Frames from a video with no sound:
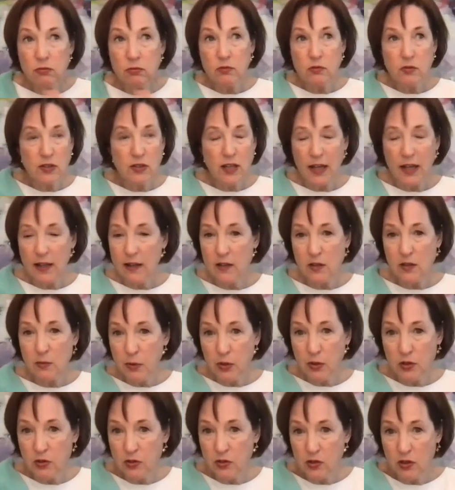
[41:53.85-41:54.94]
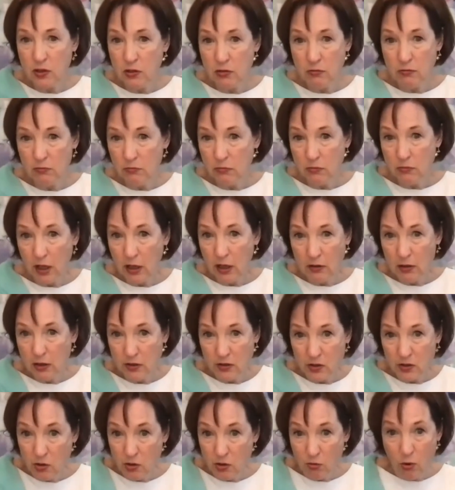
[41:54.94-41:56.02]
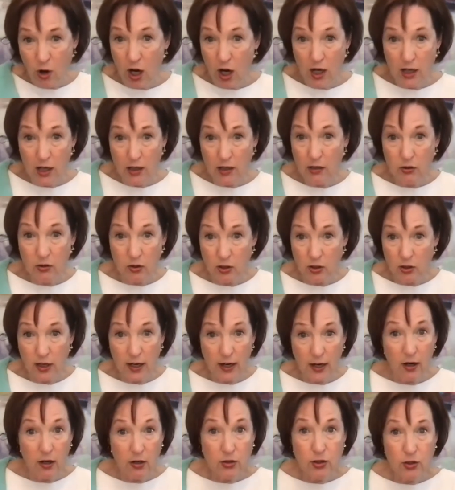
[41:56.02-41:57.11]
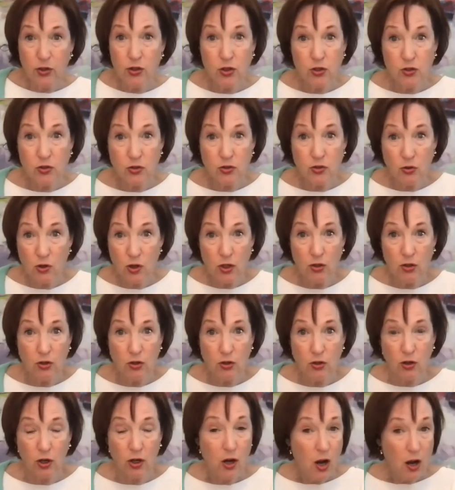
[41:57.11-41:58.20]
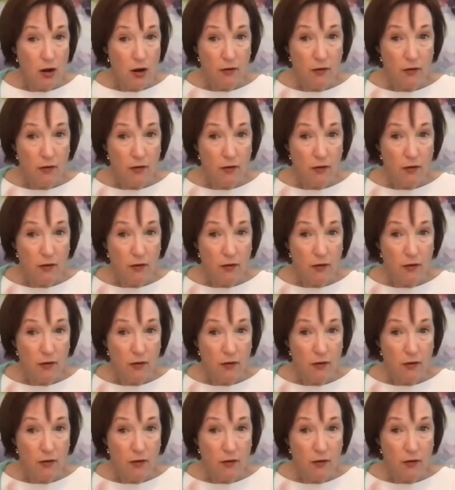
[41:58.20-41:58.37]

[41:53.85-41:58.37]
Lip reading: say this person is neurotic or character disordered or